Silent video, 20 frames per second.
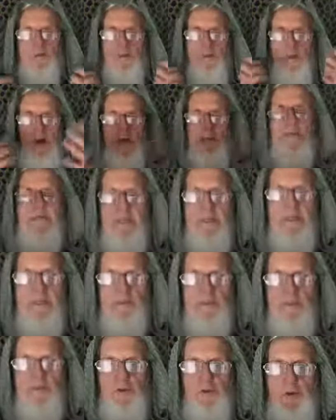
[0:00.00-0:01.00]
wanting
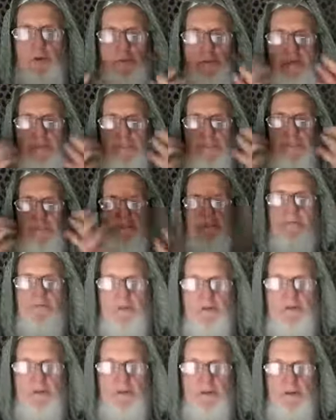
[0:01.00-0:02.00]
it so much
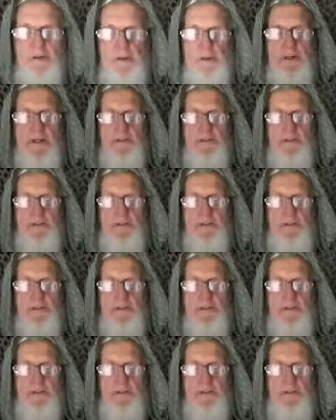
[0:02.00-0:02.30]
to